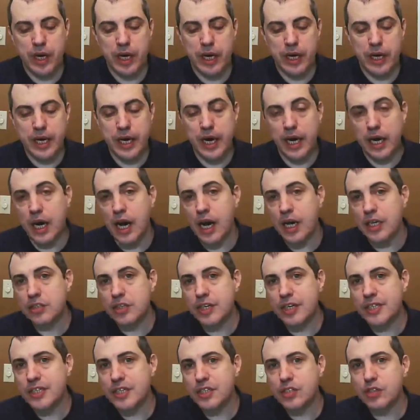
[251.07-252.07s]
A contract
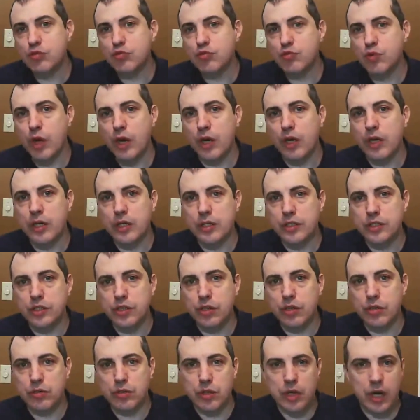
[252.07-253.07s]
doesn't run on its
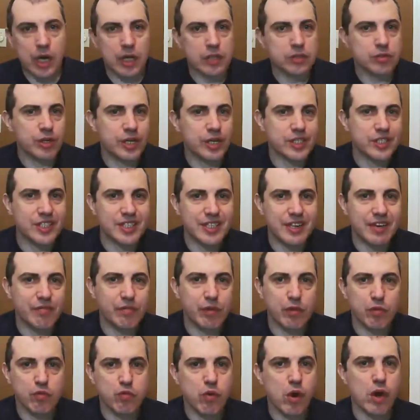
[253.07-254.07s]
own. Contracts never
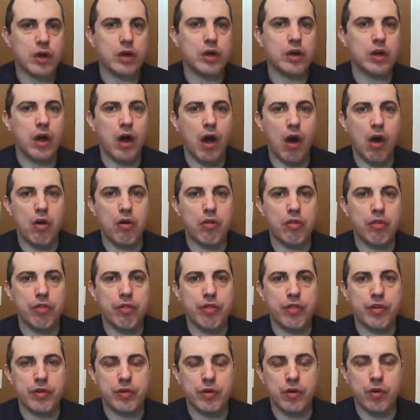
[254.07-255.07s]
run on
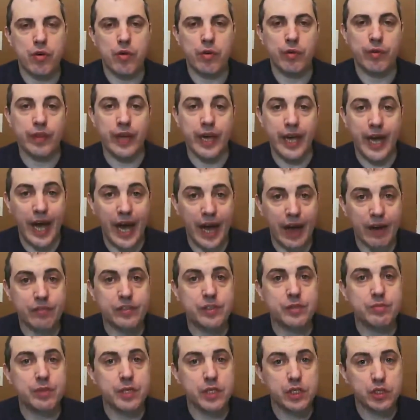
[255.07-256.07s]
their own. They have to
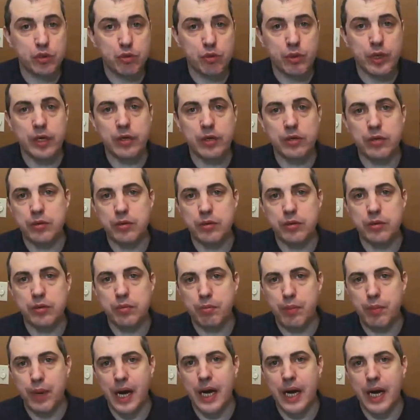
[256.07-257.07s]
be triggered
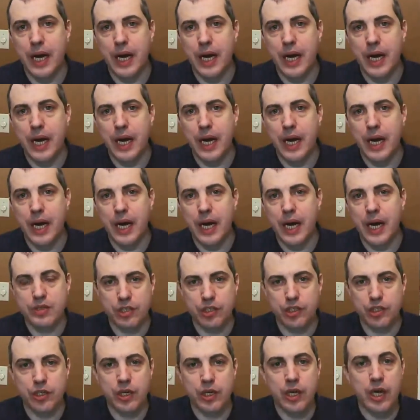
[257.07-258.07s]
by a
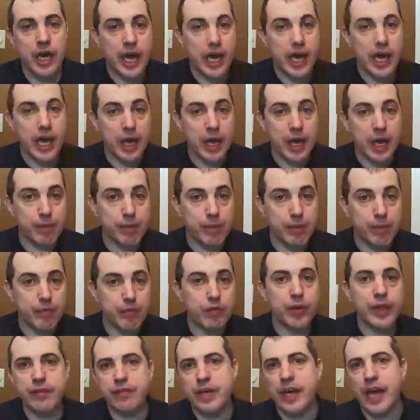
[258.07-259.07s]
transaction. And before
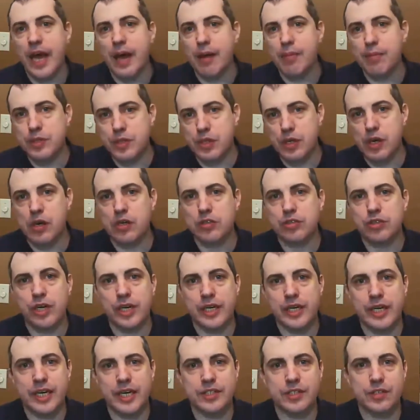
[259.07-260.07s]
that even happens, the
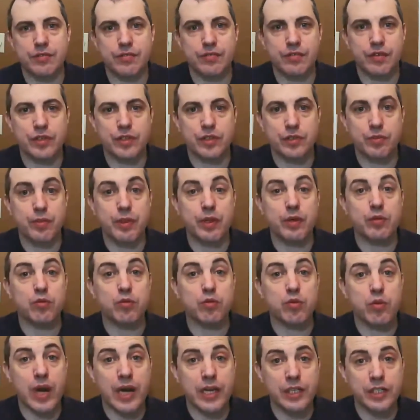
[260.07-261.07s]
contract has to first be
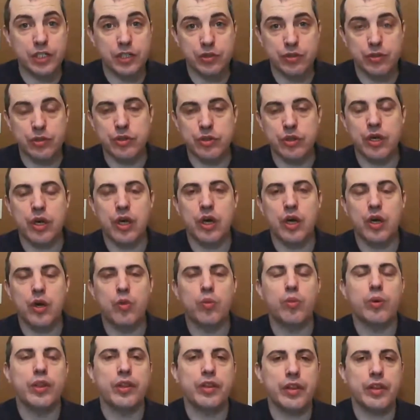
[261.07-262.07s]
registered
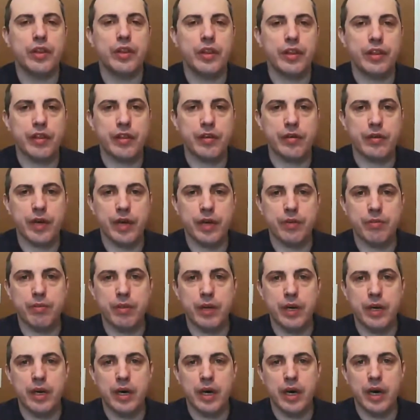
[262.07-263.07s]
with the Ethereum
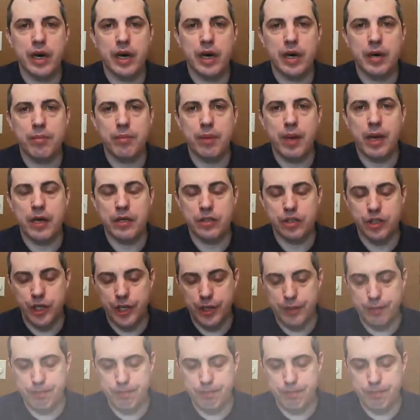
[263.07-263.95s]
blockchain.